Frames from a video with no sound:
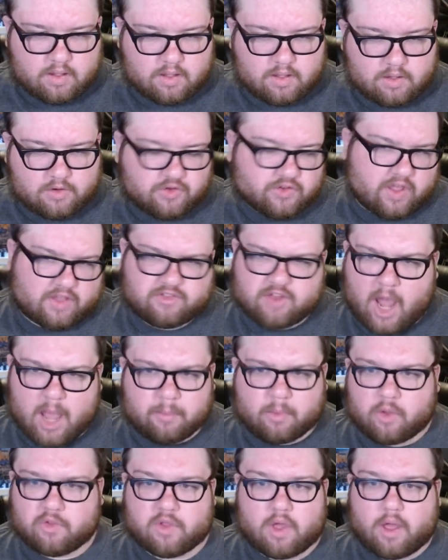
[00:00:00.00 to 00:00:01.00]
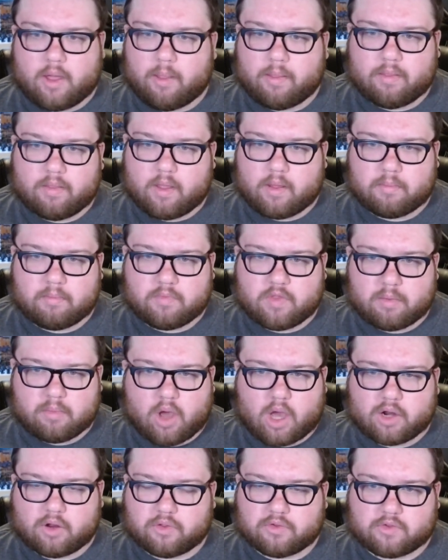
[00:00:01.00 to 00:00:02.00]
just as time goes on, the
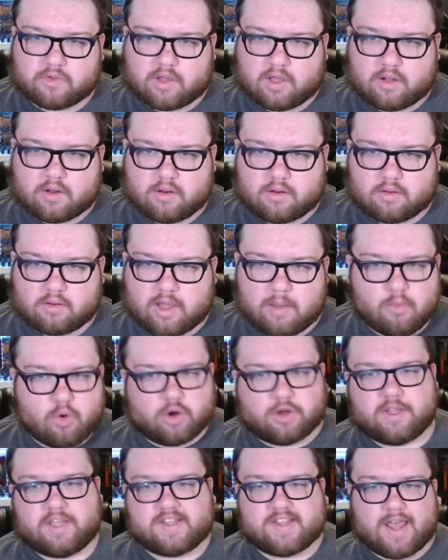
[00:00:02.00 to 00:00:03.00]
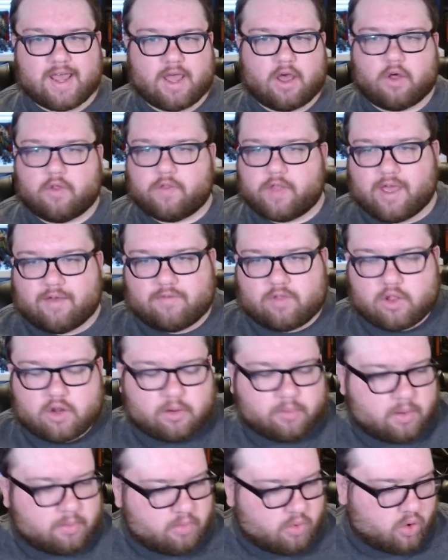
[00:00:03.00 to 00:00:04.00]
models can get more detailed. They have a little
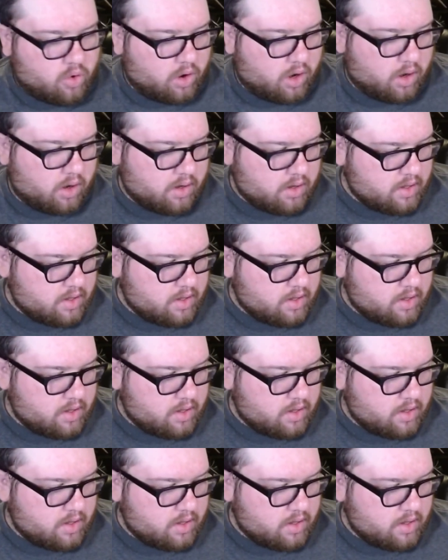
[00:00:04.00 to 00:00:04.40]
bit more